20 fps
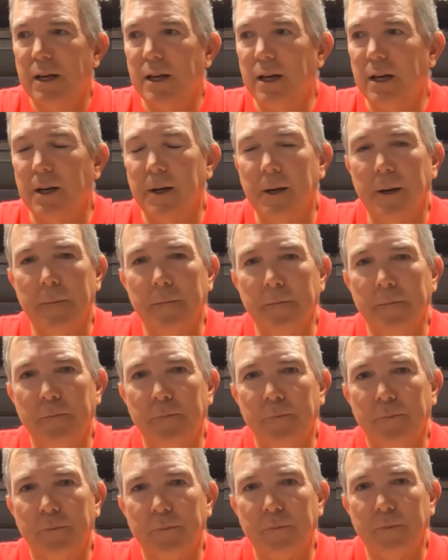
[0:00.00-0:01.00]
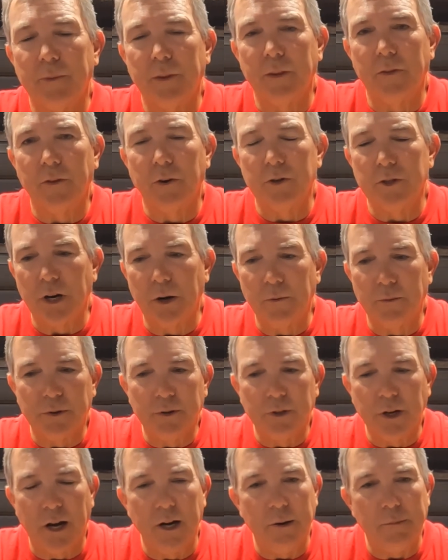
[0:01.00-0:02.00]
Those
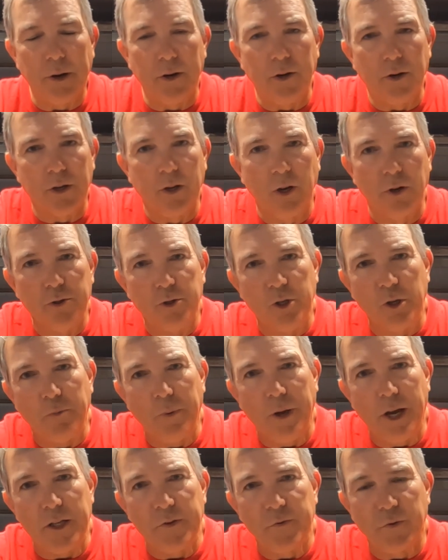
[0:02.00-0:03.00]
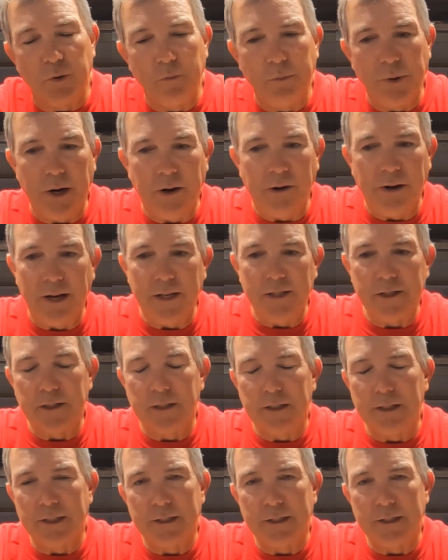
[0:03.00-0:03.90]
aren't kind of my go-to baits for Berryessa.